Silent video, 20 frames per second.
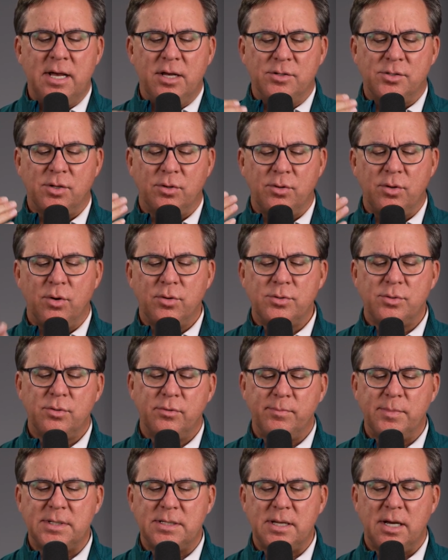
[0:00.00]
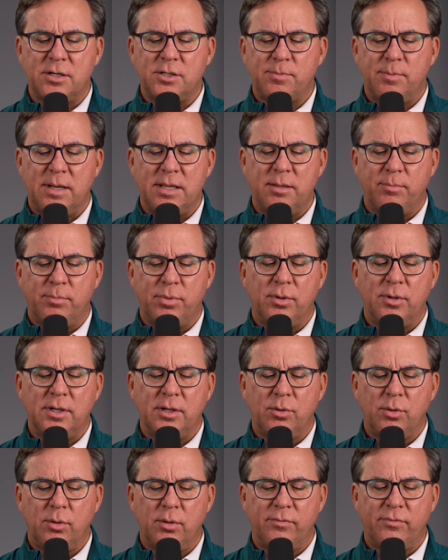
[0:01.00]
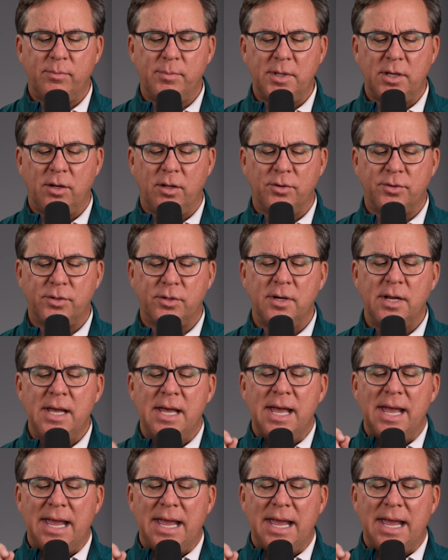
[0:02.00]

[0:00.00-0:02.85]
So, those who have been touched by the burning coal from the altar